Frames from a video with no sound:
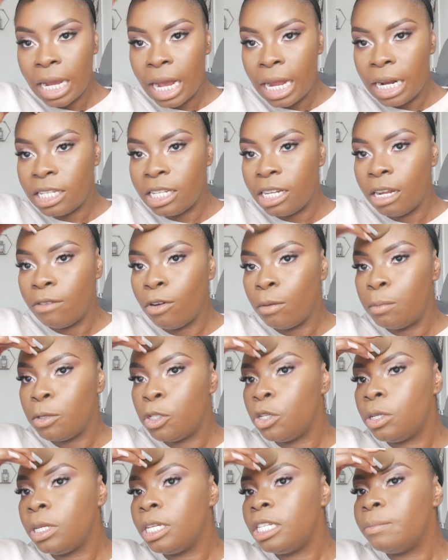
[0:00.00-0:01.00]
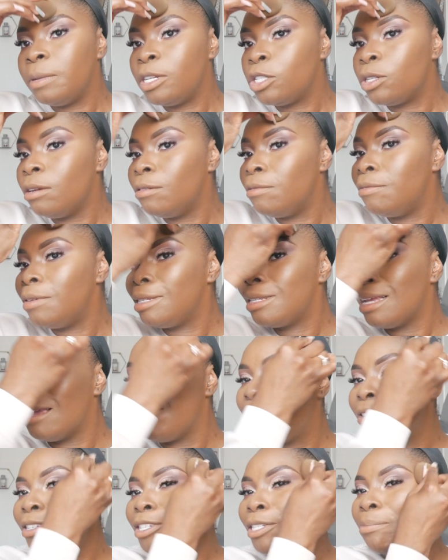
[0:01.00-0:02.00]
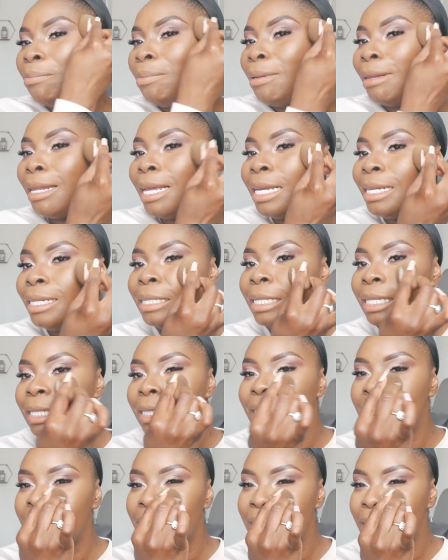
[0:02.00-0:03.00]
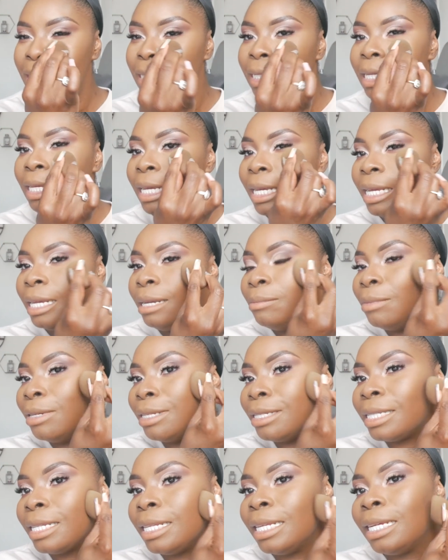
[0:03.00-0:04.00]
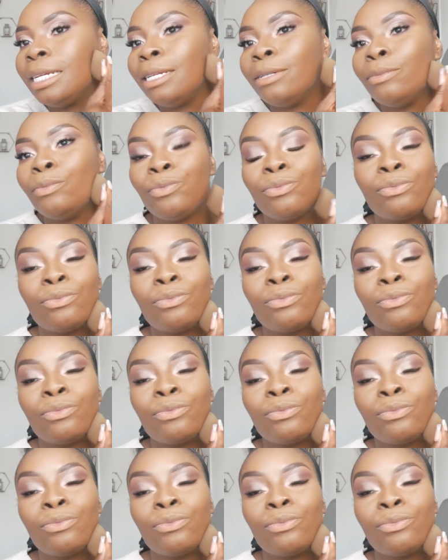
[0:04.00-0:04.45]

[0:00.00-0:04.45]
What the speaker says: And it's another opportunity to make sure everything's just blended seamlessly.